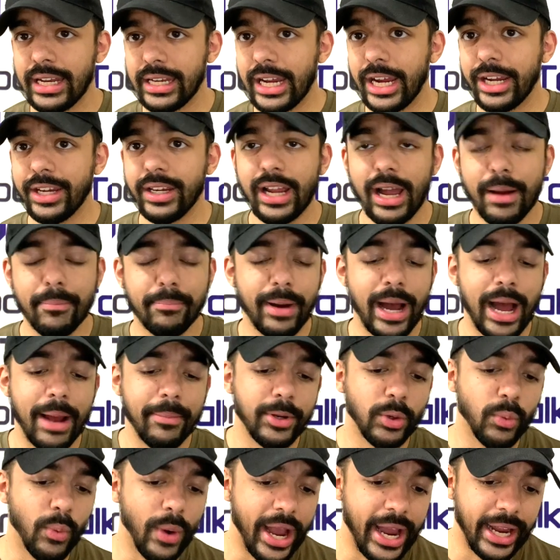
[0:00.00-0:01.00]
Now you got
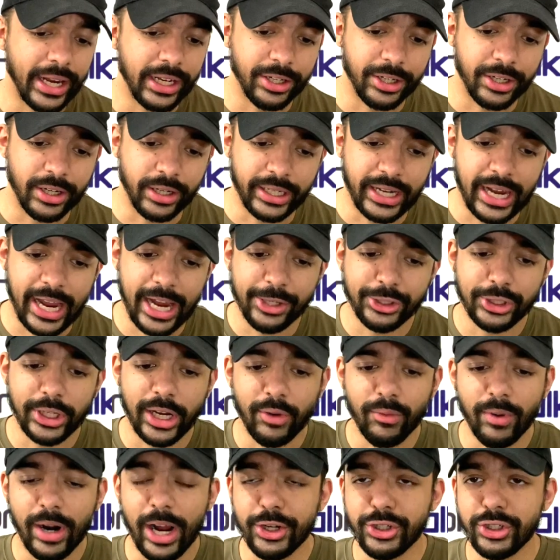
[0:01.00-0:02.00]
Bobby Wagner,
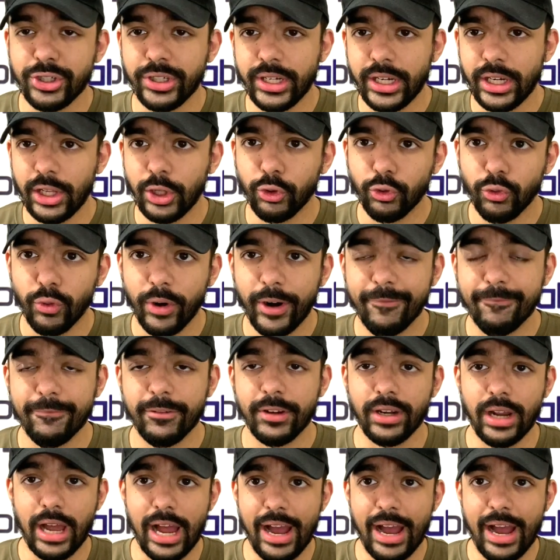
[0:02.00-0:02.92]
KJ Wright, Shaquille Griffin,